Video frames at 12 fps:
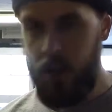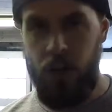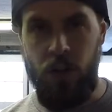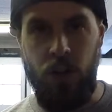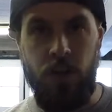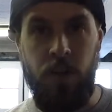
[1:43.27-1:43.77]

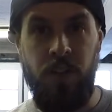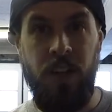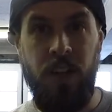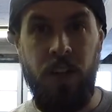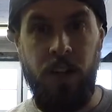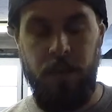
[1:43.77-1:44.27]
crush my
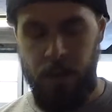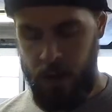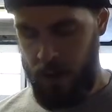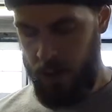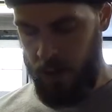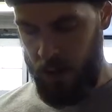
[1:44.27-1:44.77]
finger,
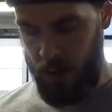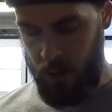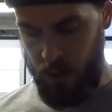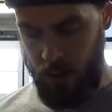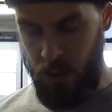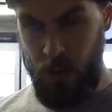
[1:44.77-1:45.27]

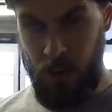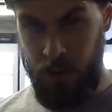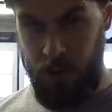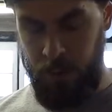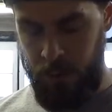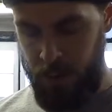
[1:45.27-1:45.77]
which was
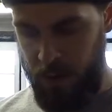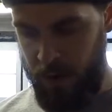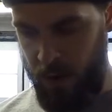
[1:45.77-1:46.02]
awesome. So